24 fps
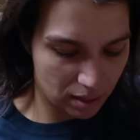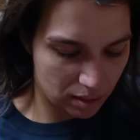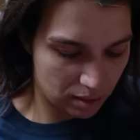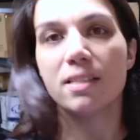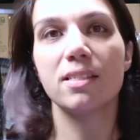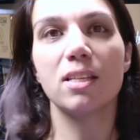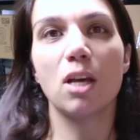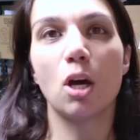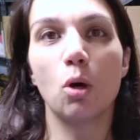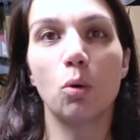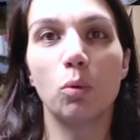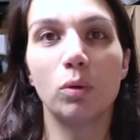
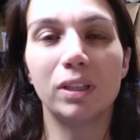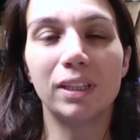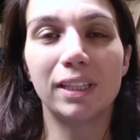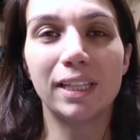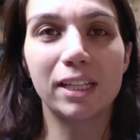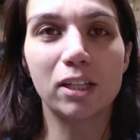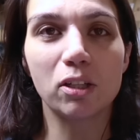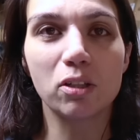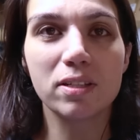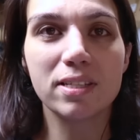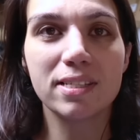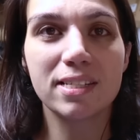So
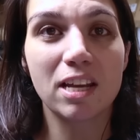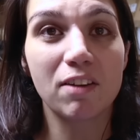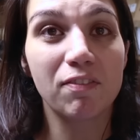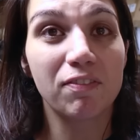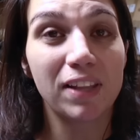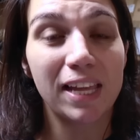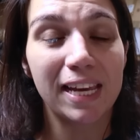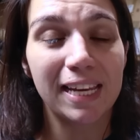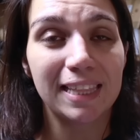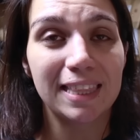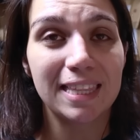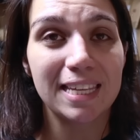little stuff
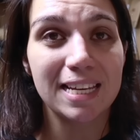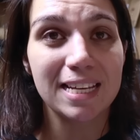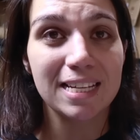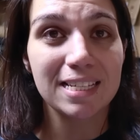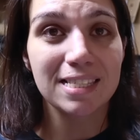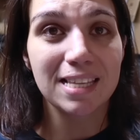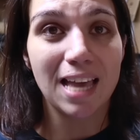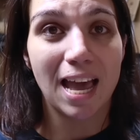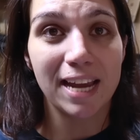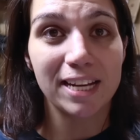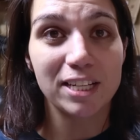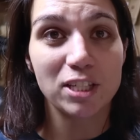like
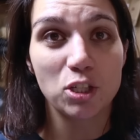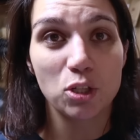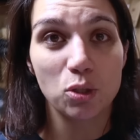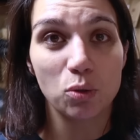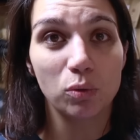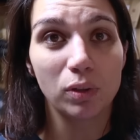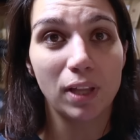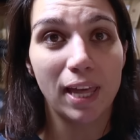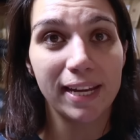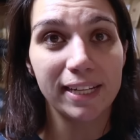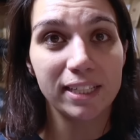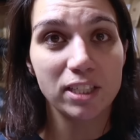this, I
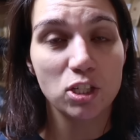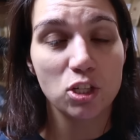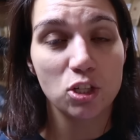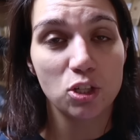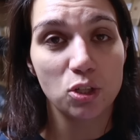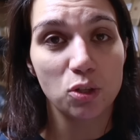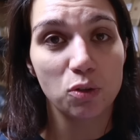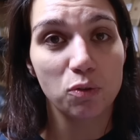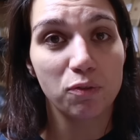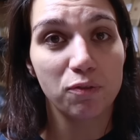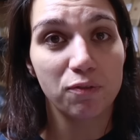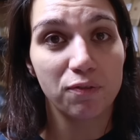do like to
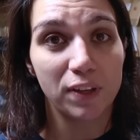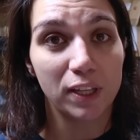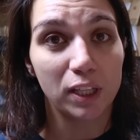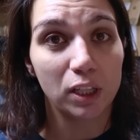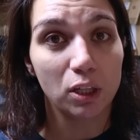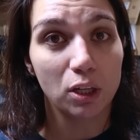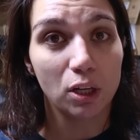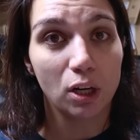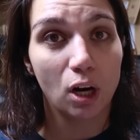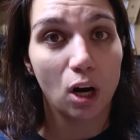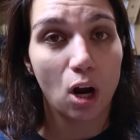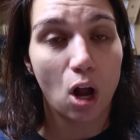do
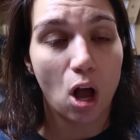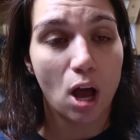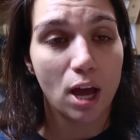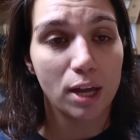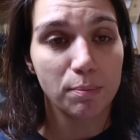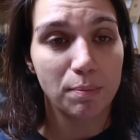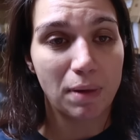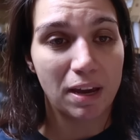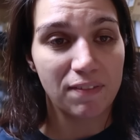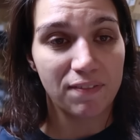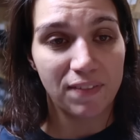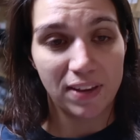filler
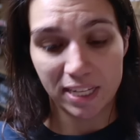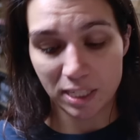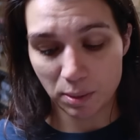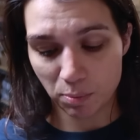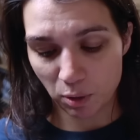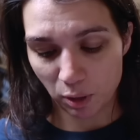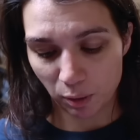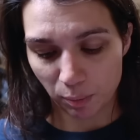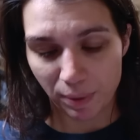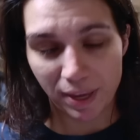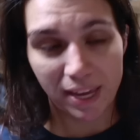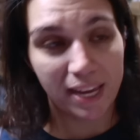on my
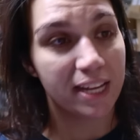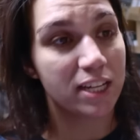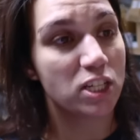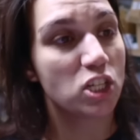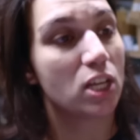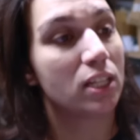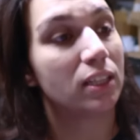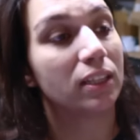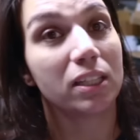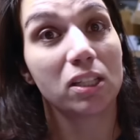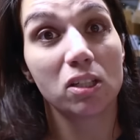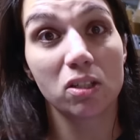Facebook page
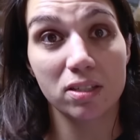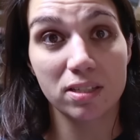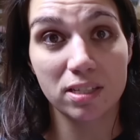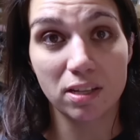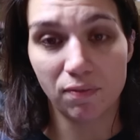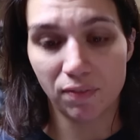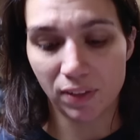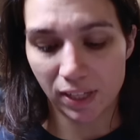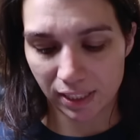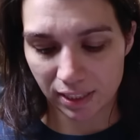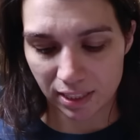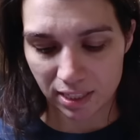and little
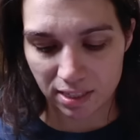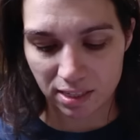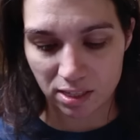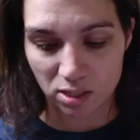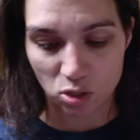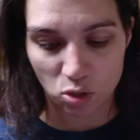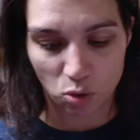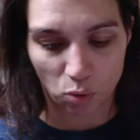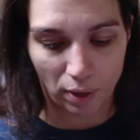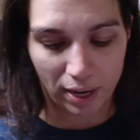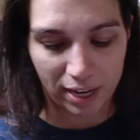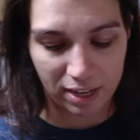stuff like this
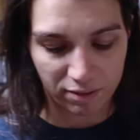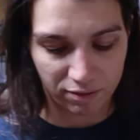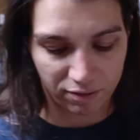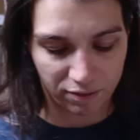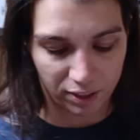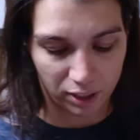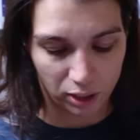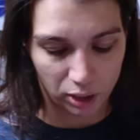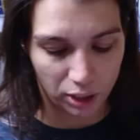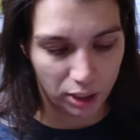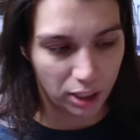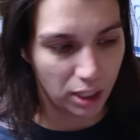is great
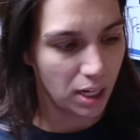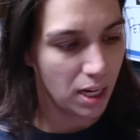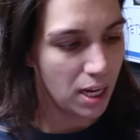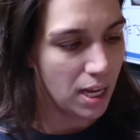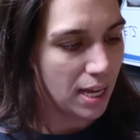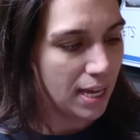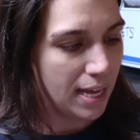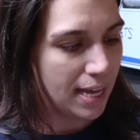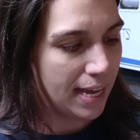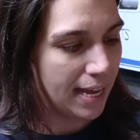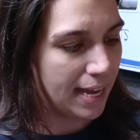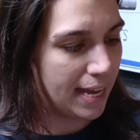filler.
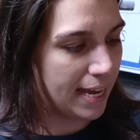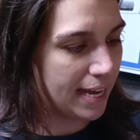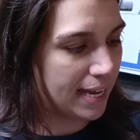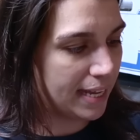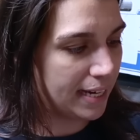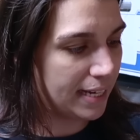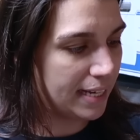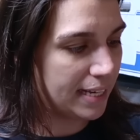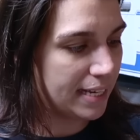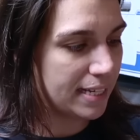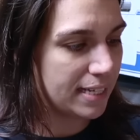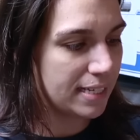
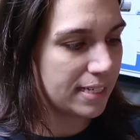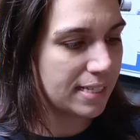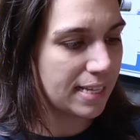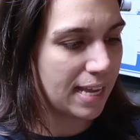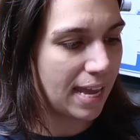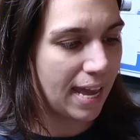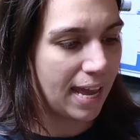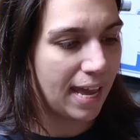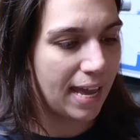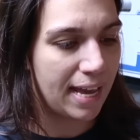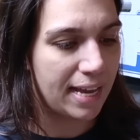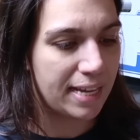It is
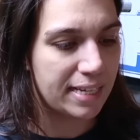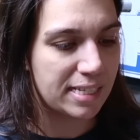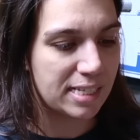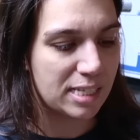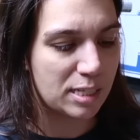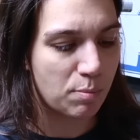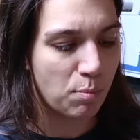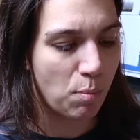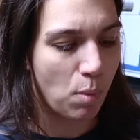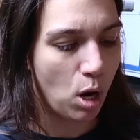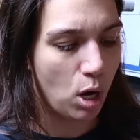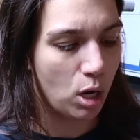a
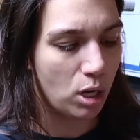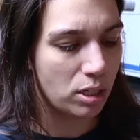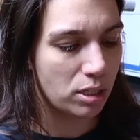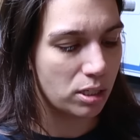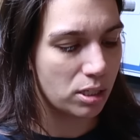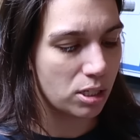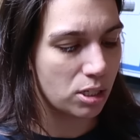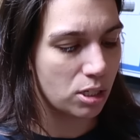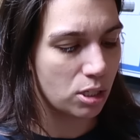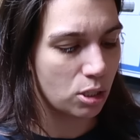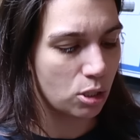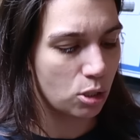
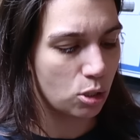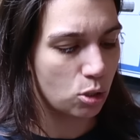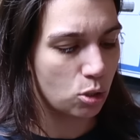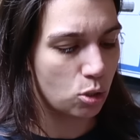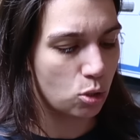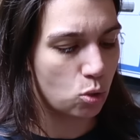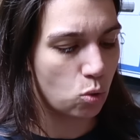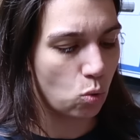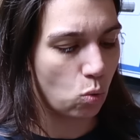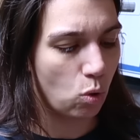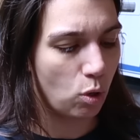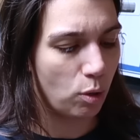smart
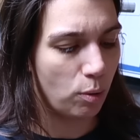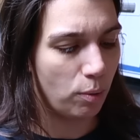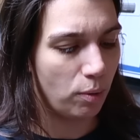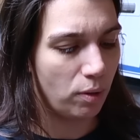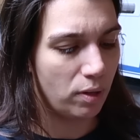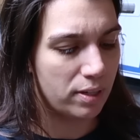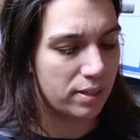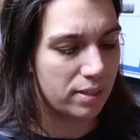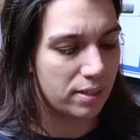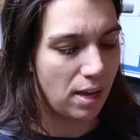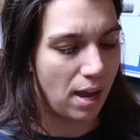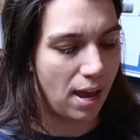door
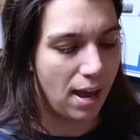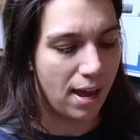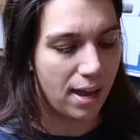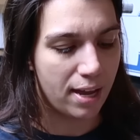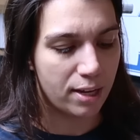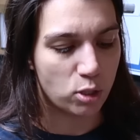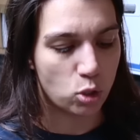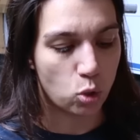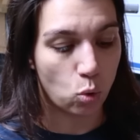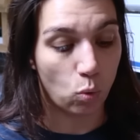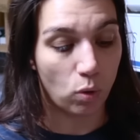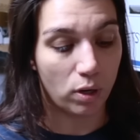
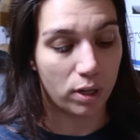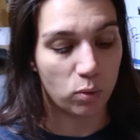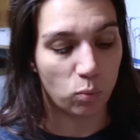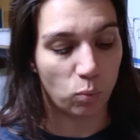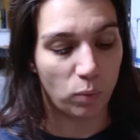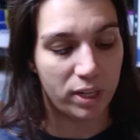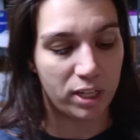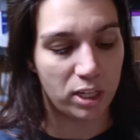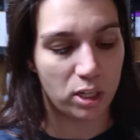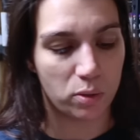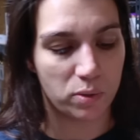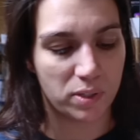uh, door and
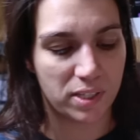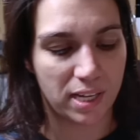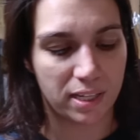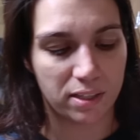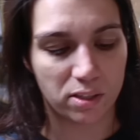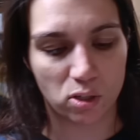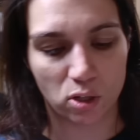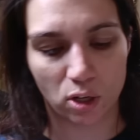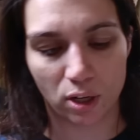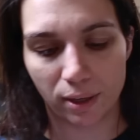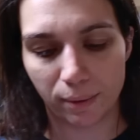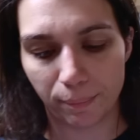window
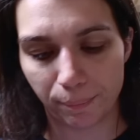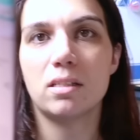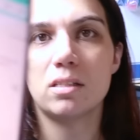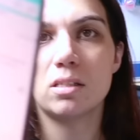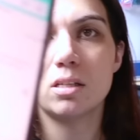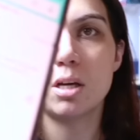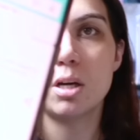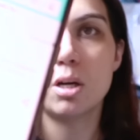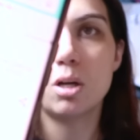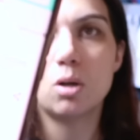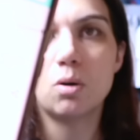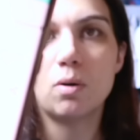sensor.
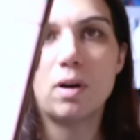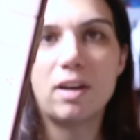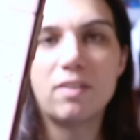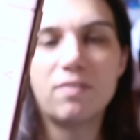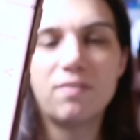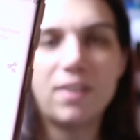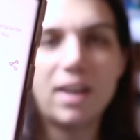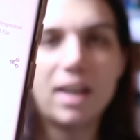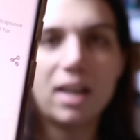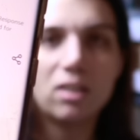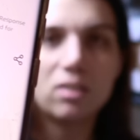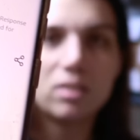So I
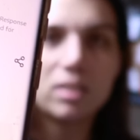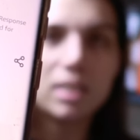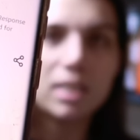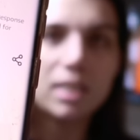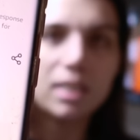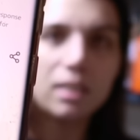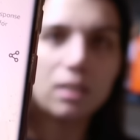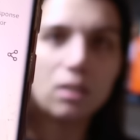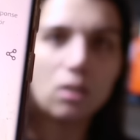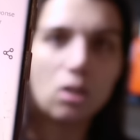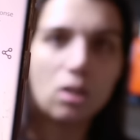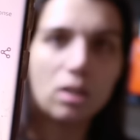found
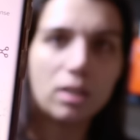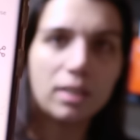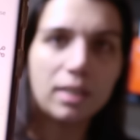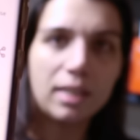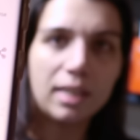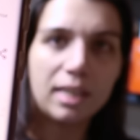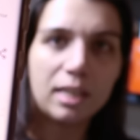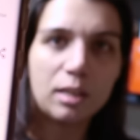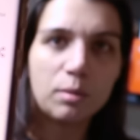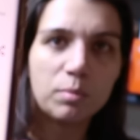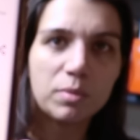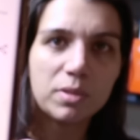it on
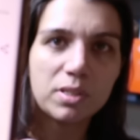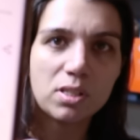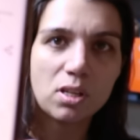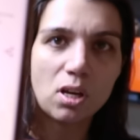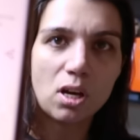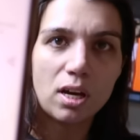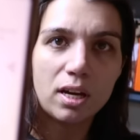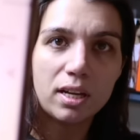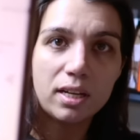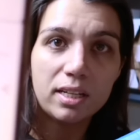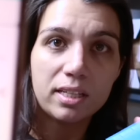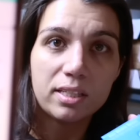
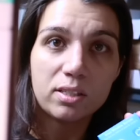Amazon.